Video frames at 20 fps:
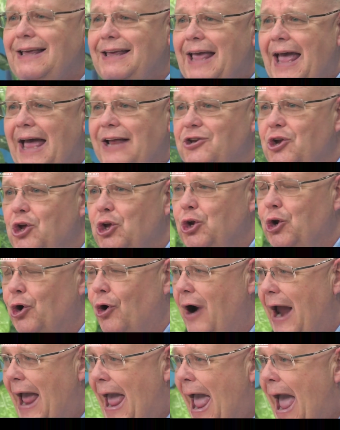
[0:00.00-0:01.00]
get
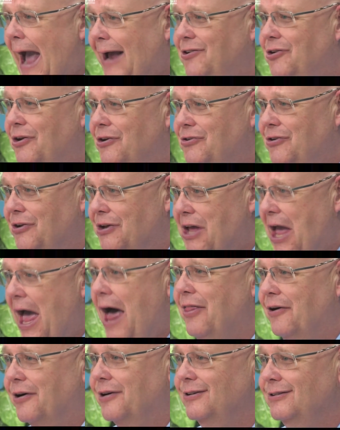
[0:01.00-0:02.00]
your act
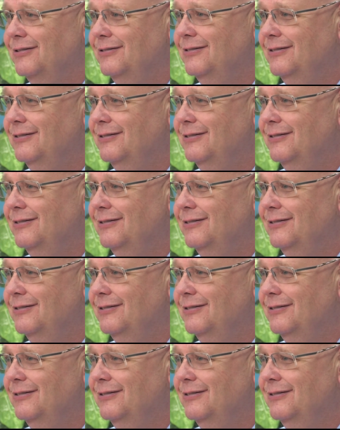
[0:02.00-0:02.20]
together.